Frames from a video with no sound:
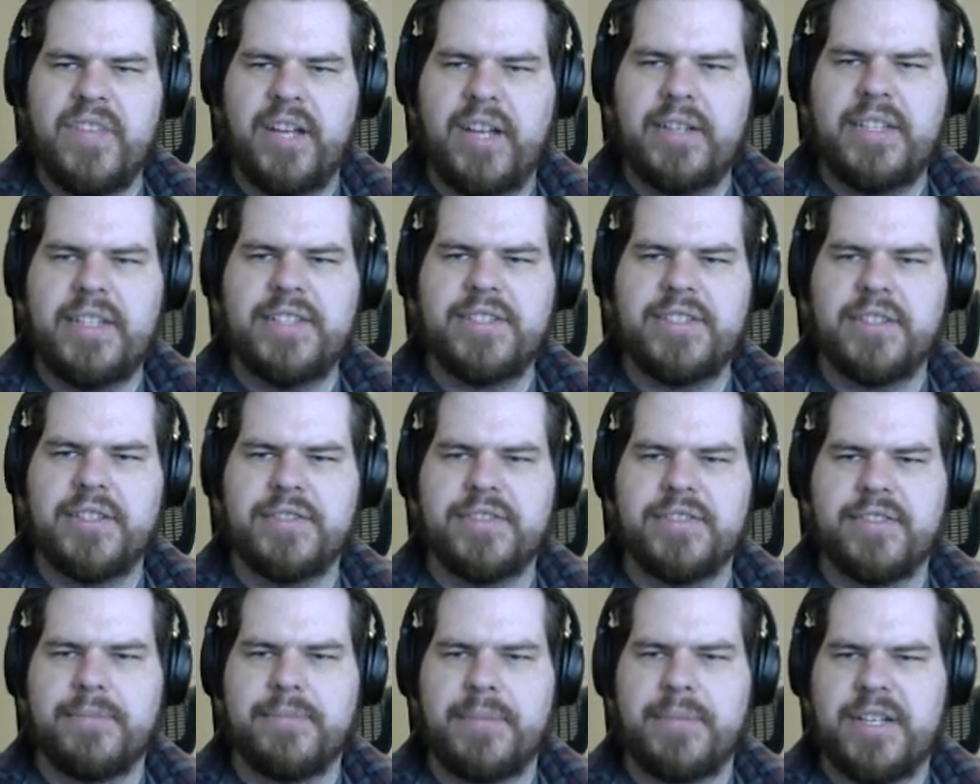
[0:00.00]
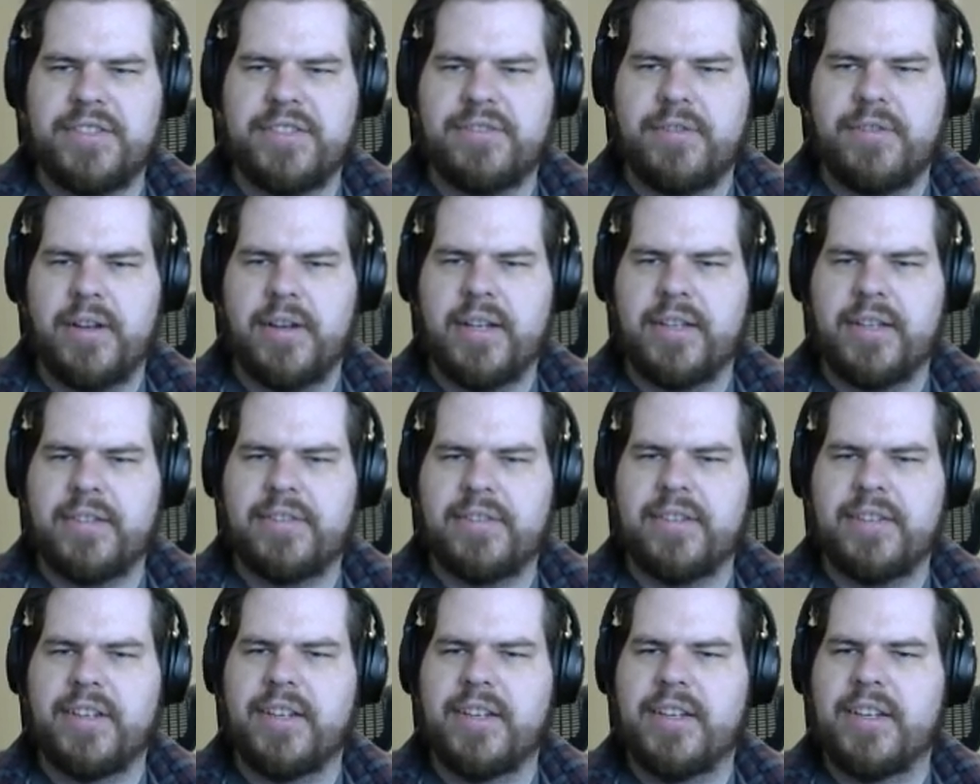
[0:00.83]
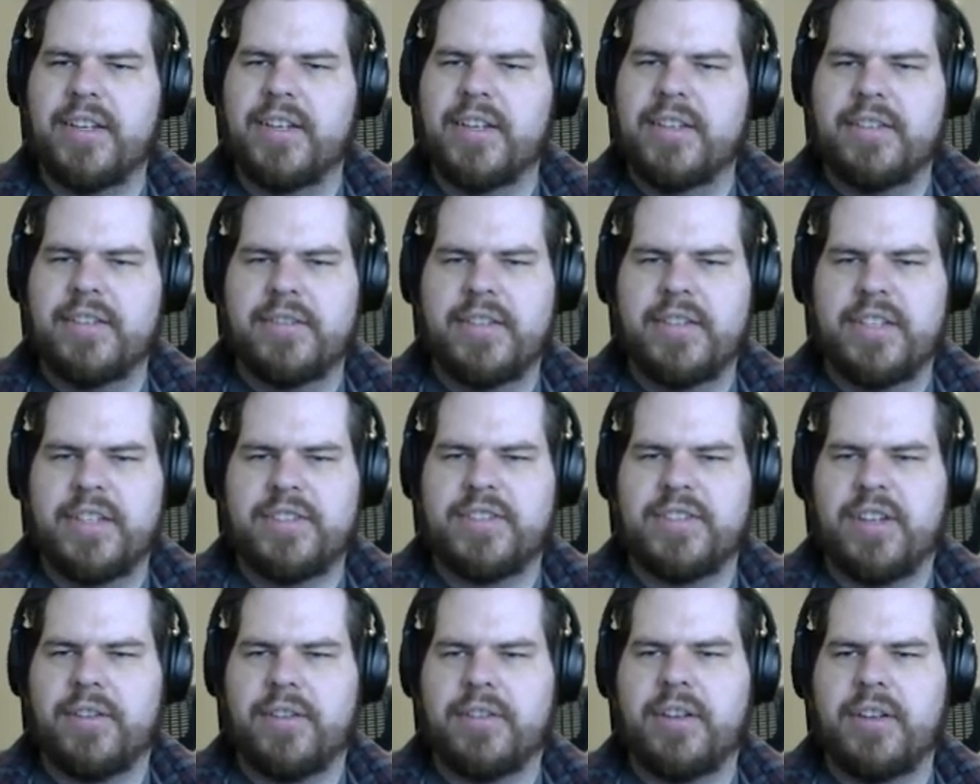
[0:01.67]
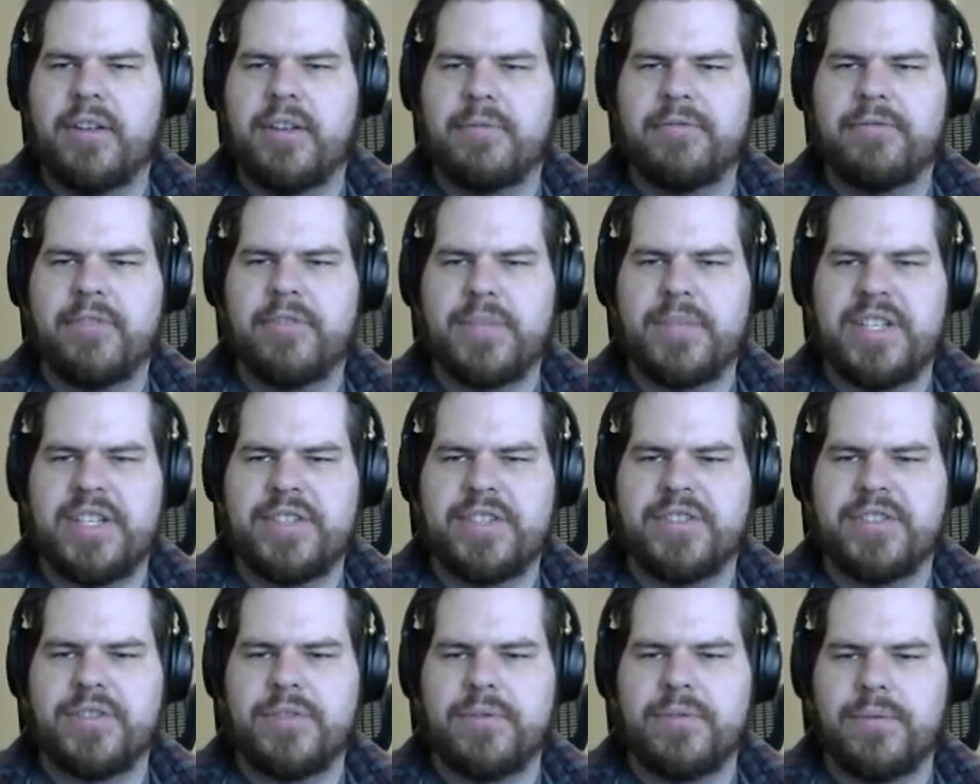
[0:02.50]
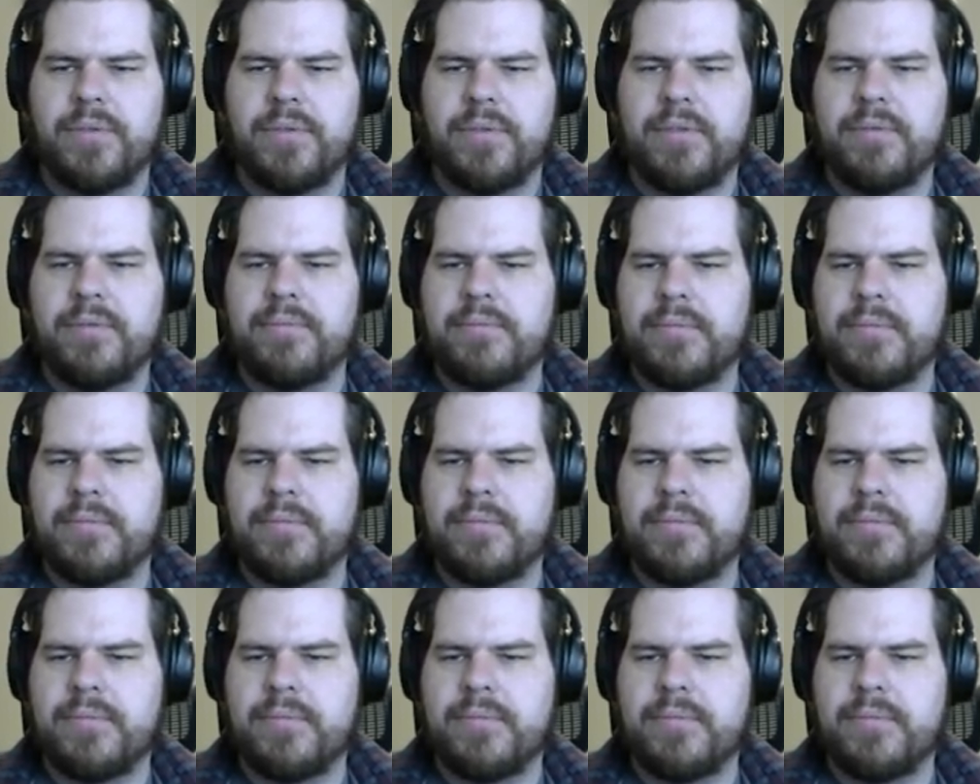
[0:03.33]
I need to conserve my strength. They shall come for me soon.